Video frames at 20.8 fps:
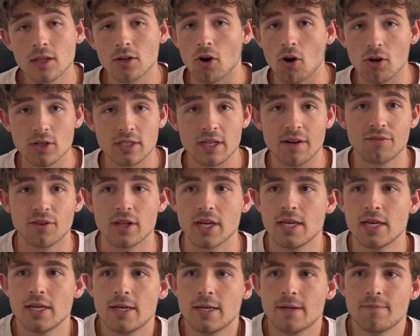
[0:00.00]
are definitely...
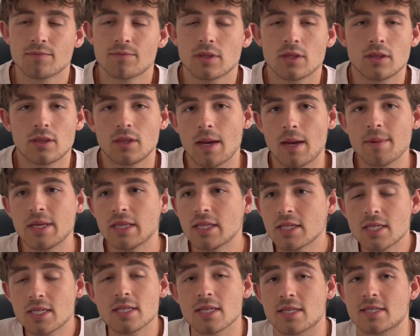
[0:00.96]
this
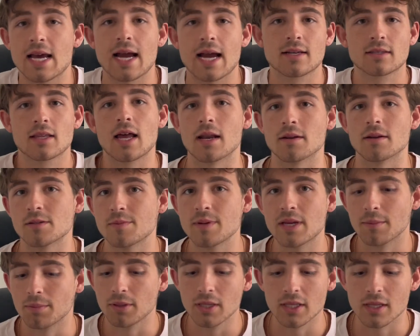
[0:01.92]
is a stacked lineup, to be
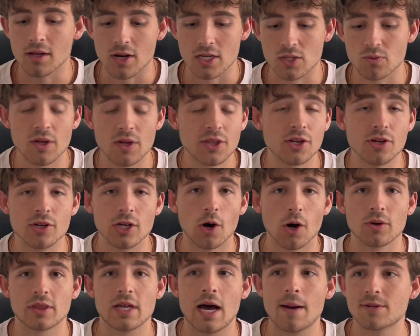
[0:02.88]
completely honest. Whether you go
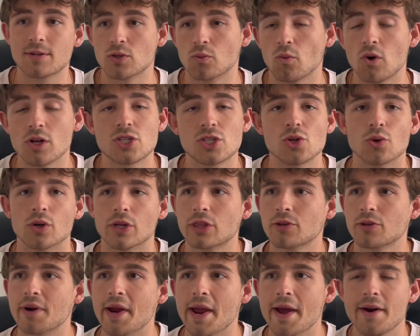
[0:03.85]
with option 1, 2, or
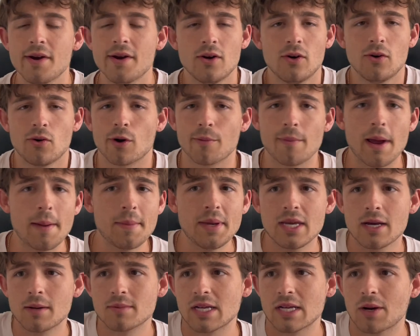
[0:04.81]
3, or maybe he
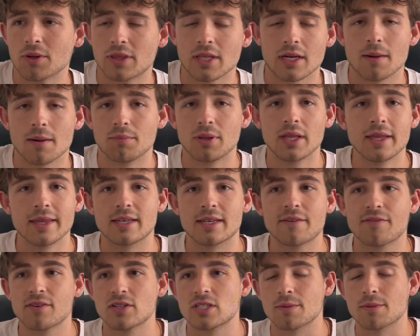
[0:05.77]
comes out with a completely
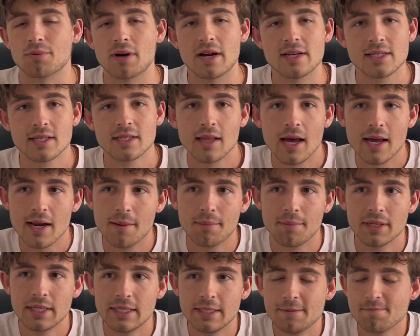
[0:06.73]
different, surprising lineup.
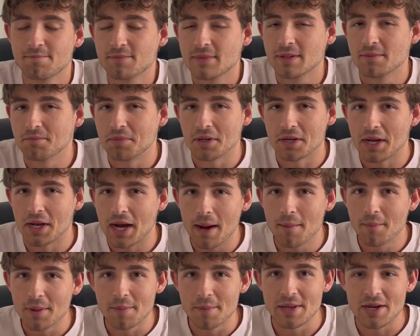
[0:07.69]
But I'm
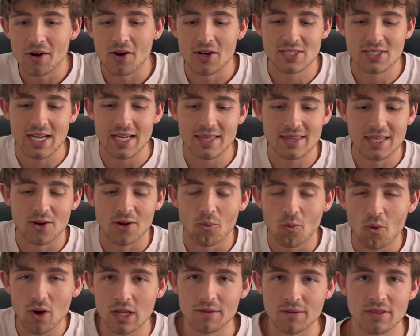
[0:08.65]
going to be honest, I think
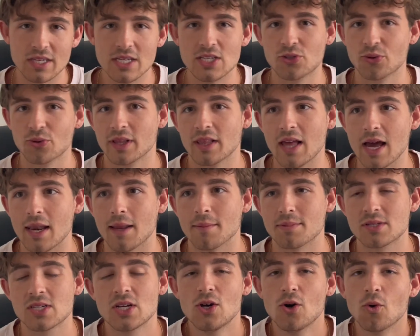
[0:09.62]
one of these 3 lineups
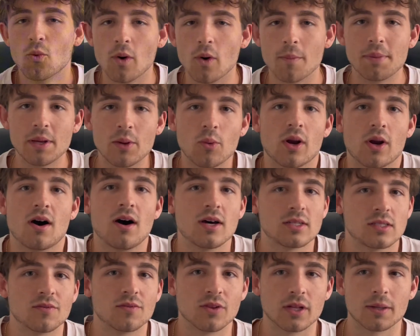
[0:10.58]
would be what Hansi
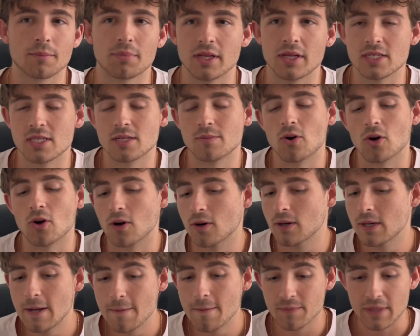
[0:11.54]
Flick plays tomorrow.
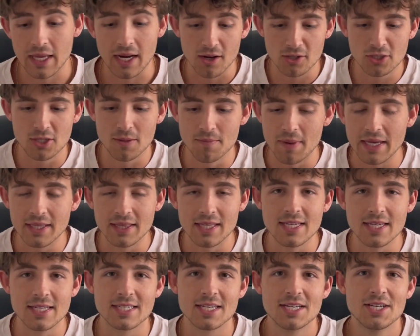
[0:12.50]
And I also made
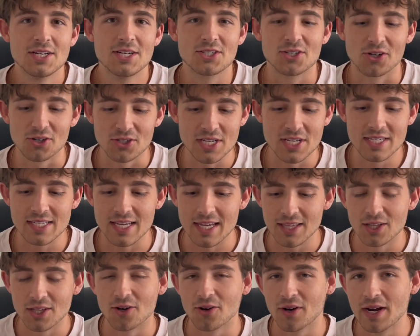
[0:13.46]
these jerseys in the
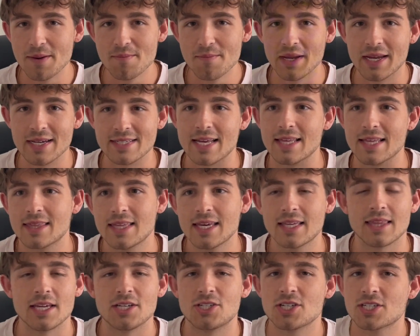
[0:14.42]
green because I think
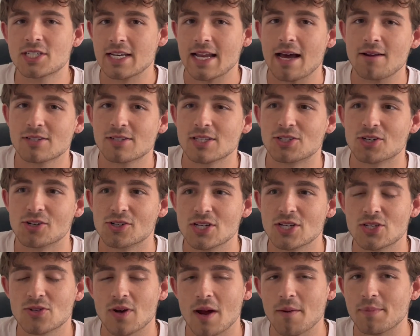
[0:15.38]
they just announced the jersey,
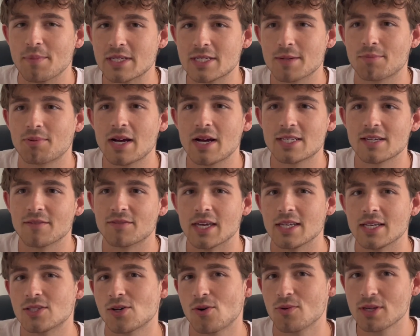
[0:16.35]
so I'd be surprised if they
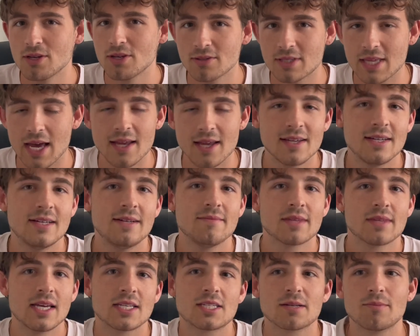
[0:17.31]
don't use that
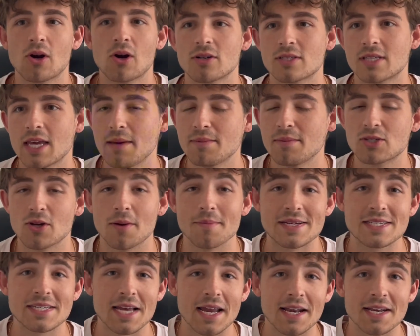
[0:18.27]
in tomorrow's game, so I'm
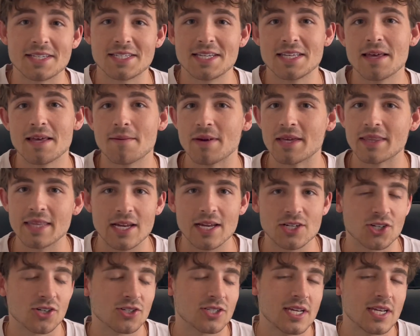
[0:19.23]
excited to see them in that
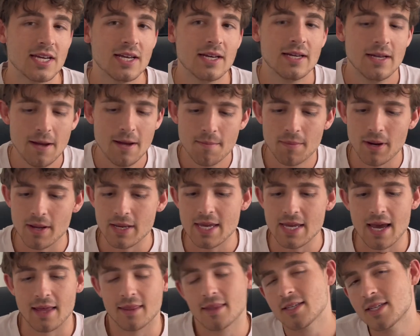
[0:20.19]
jersey. But
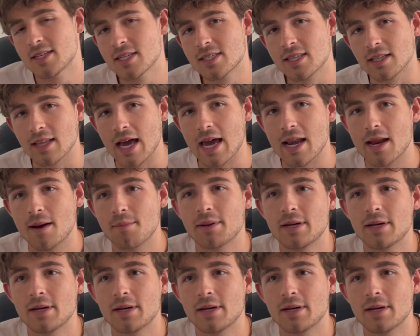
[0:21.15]
yeah, this is the lineup,